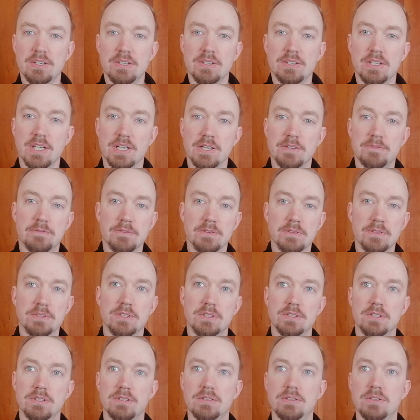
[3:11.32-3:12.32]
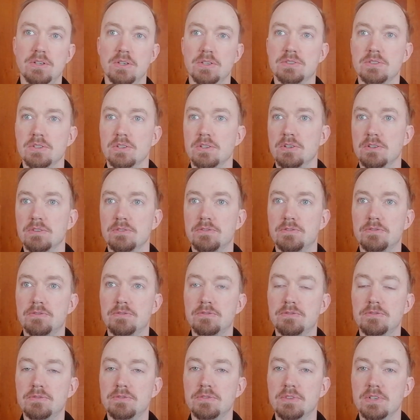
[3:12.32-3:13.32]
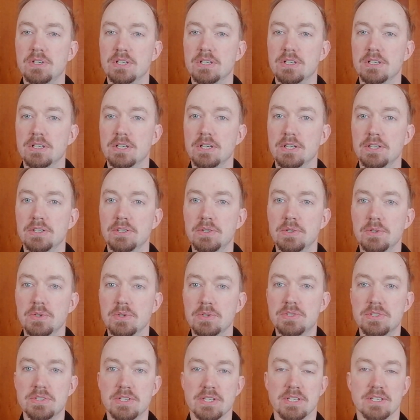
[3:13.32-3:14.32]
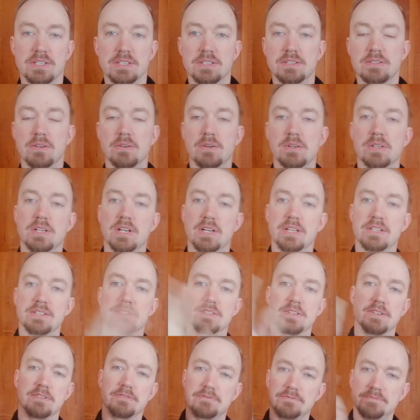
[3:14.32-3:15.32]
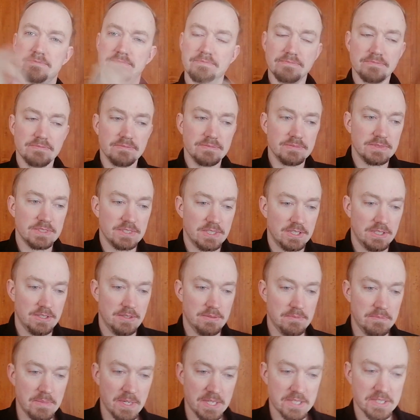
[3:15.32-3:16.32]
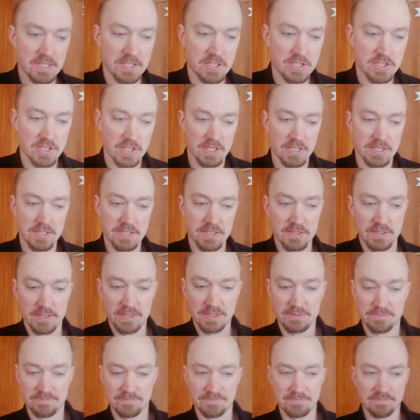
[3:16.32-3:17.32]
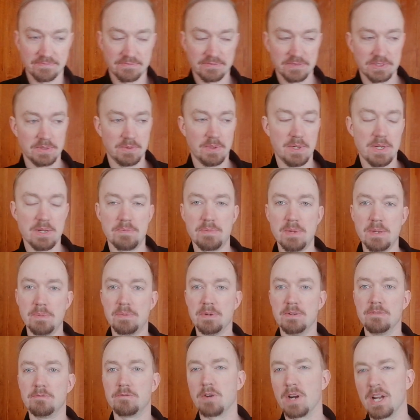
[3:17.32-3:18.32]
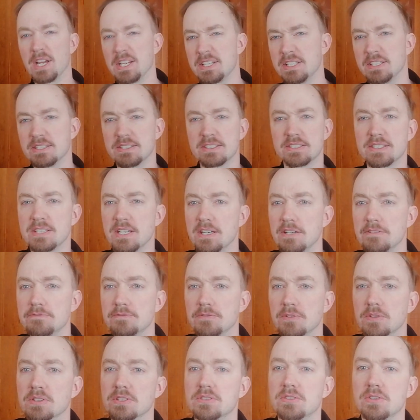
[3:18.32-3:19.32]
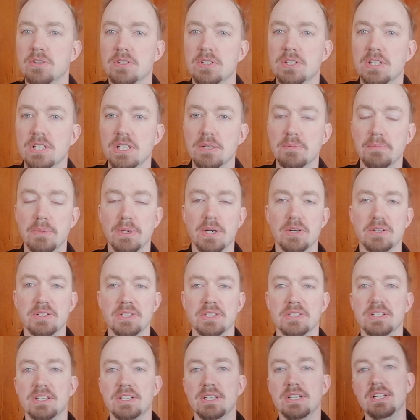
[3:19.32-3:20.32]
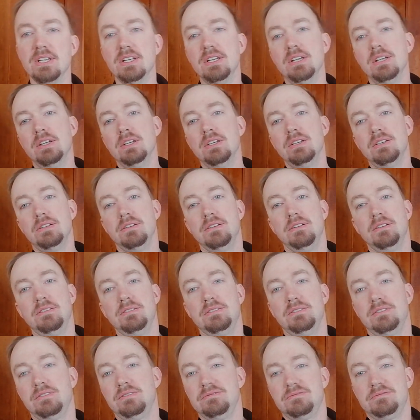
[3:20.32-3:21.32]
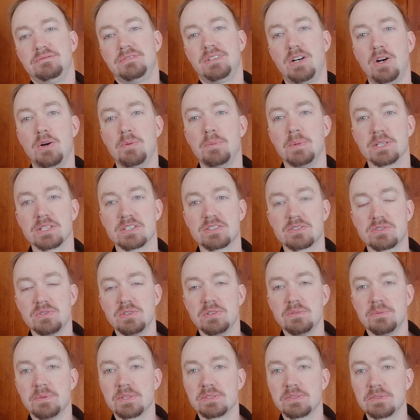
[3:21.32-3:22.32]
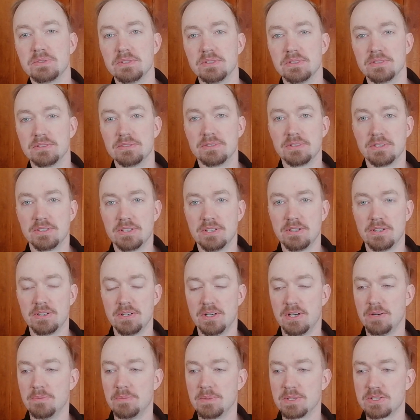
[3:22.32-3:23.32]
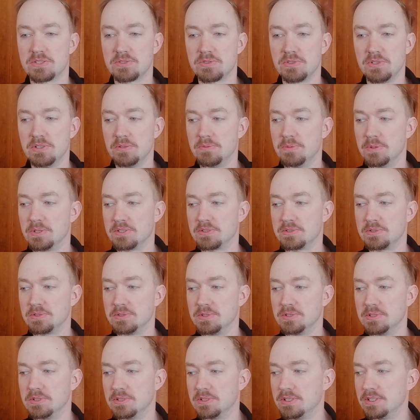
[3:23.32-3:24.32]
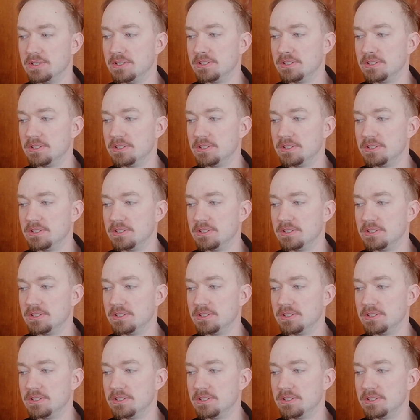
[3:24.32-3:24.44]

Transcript: you have a lot of uh, news and all kinds of messages where people writing stuff or talking about it. Um, how much do you want to? How much do you want to